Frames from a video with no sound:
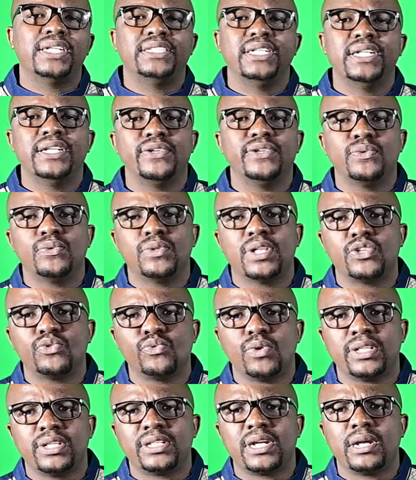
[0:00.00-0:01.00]
telling you
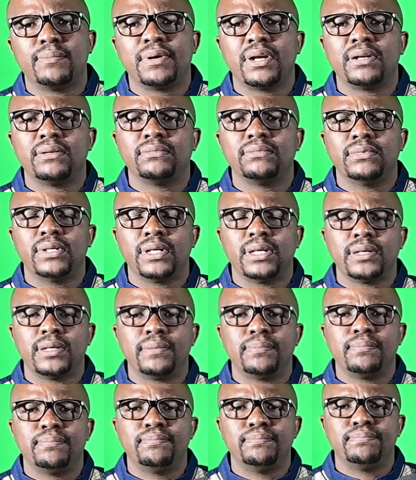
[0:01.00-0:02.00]
that you're a tribal
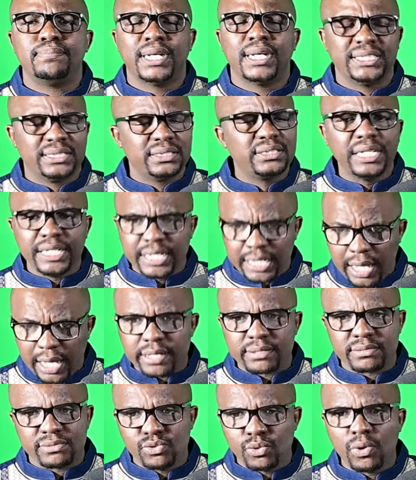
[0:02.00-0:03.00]
party, say
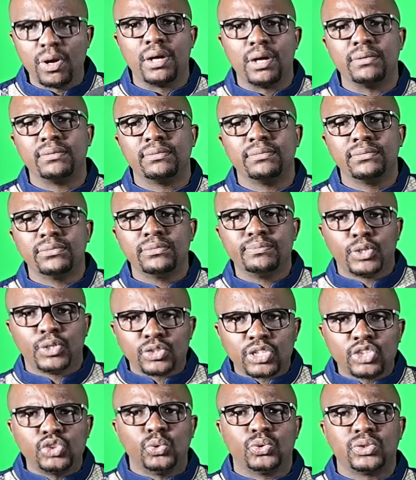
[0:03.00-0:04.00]
yes you are,
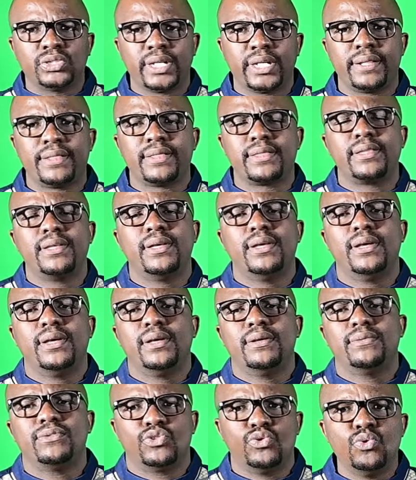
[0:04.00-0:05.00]
because that's your strength.
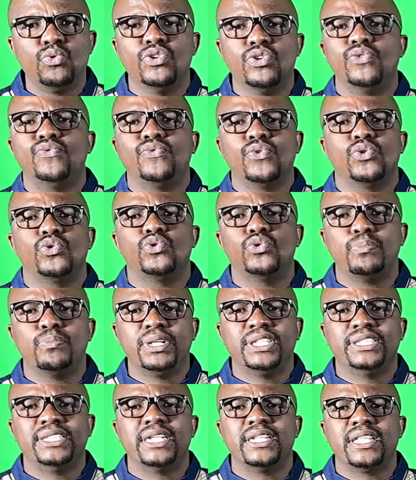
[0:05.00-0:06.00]
There's no need for you to
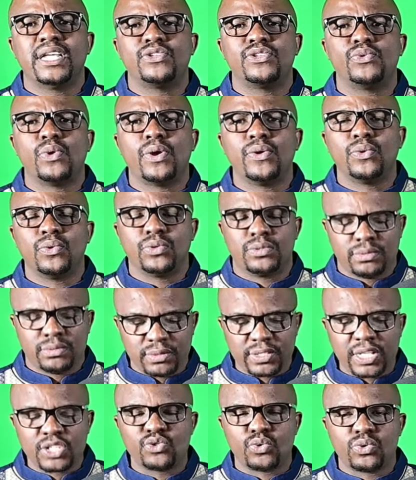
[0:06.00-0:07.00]
pretend that you are not.
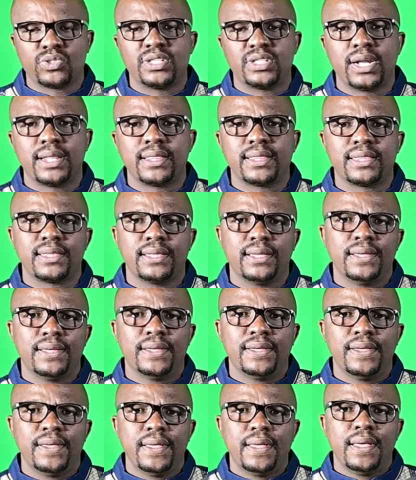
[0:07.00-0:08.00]
That's your strength.
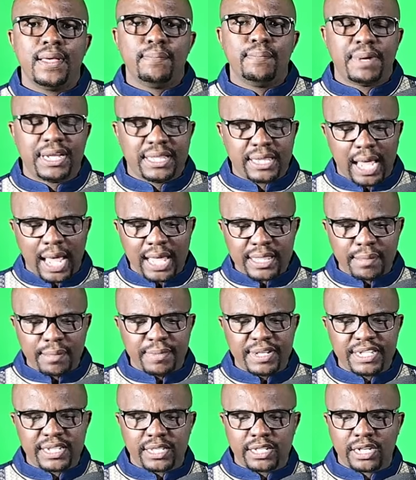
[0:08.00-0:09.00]
But the other
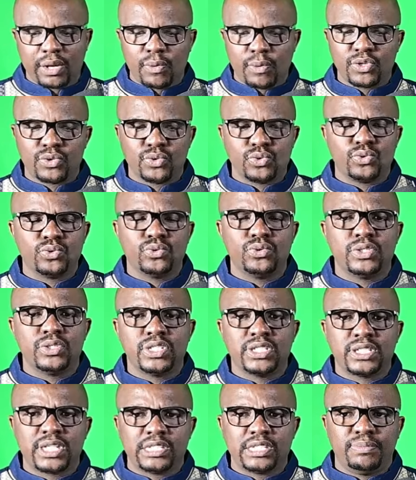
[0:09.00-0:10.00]
matter that I want to
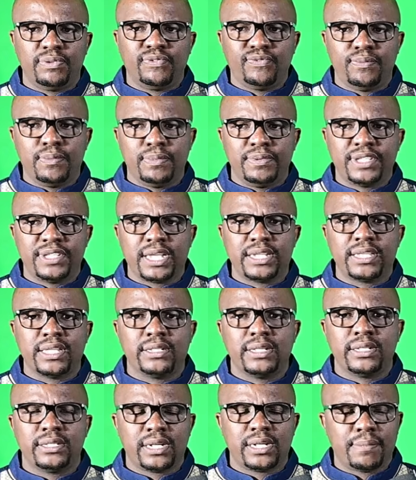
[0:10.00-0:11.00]
discuss beside
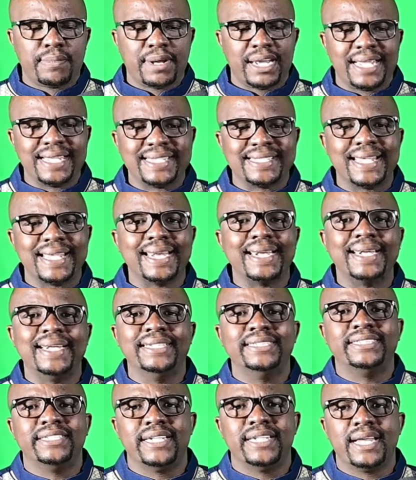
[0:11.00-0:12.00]
the tribal is the
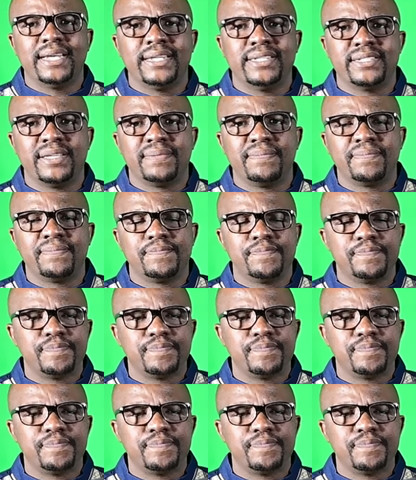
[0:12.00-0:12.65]
regionalism.